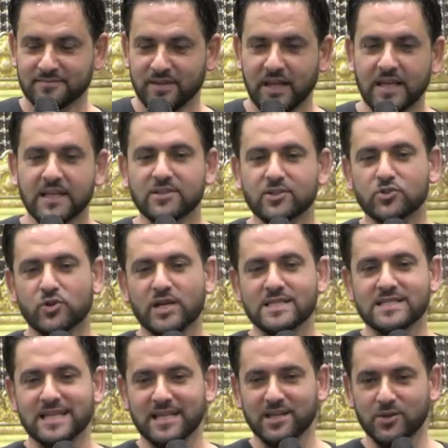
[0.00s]
And get the
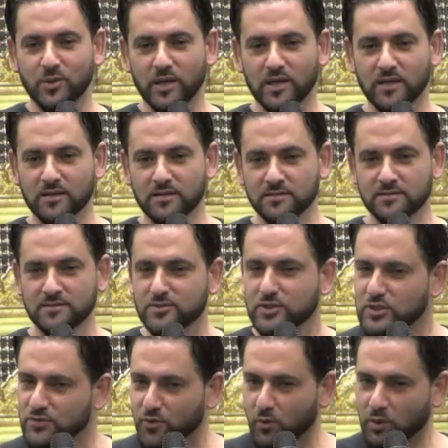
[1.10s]
translated one.
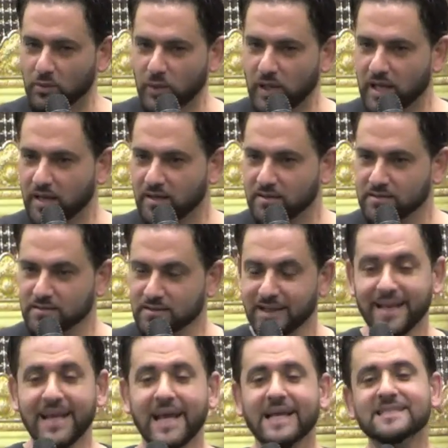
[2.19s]
Just for 1 week.
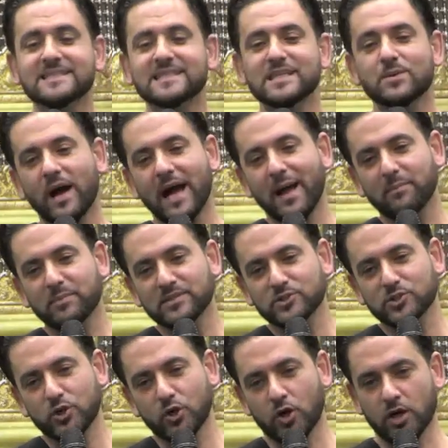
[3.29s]
And see what happens
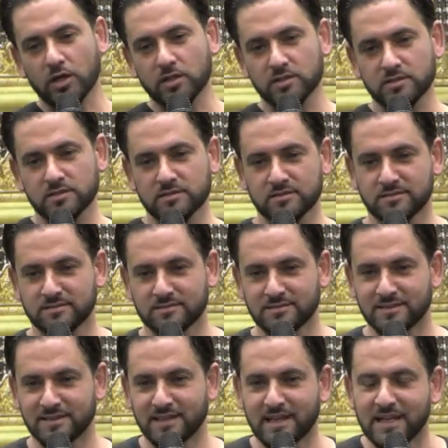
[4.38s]
to your heart.
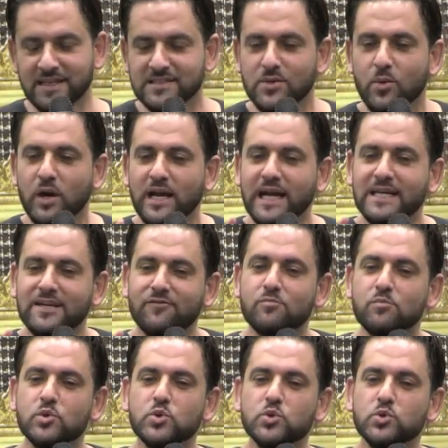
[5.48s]
See what kind of
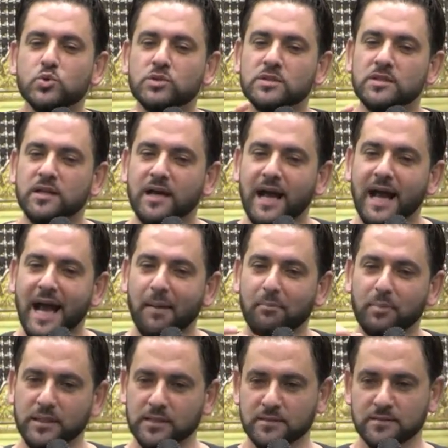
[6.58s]
moods
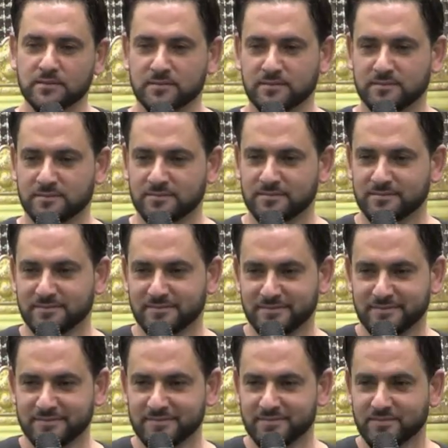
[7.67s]
happen.
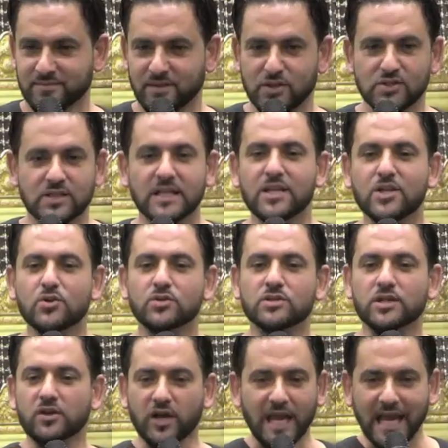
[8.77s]
Study your
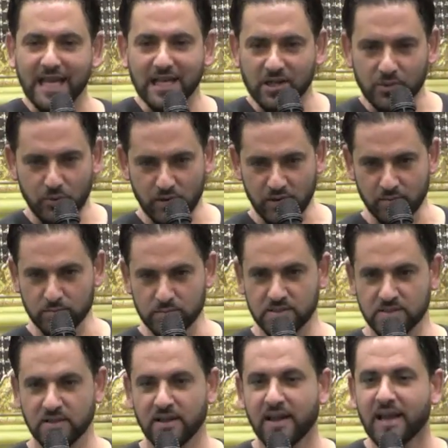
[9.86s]
circadian rhythms
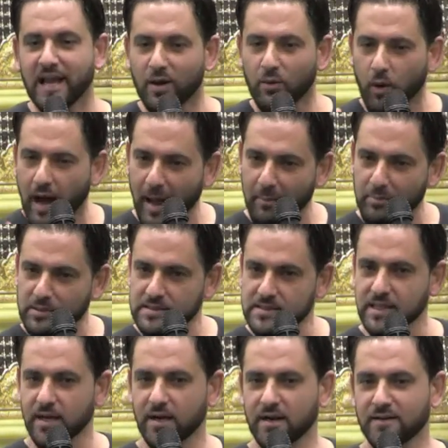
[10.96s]
and what happens
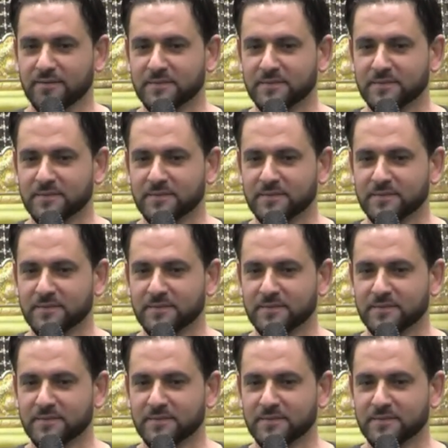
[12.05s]
there.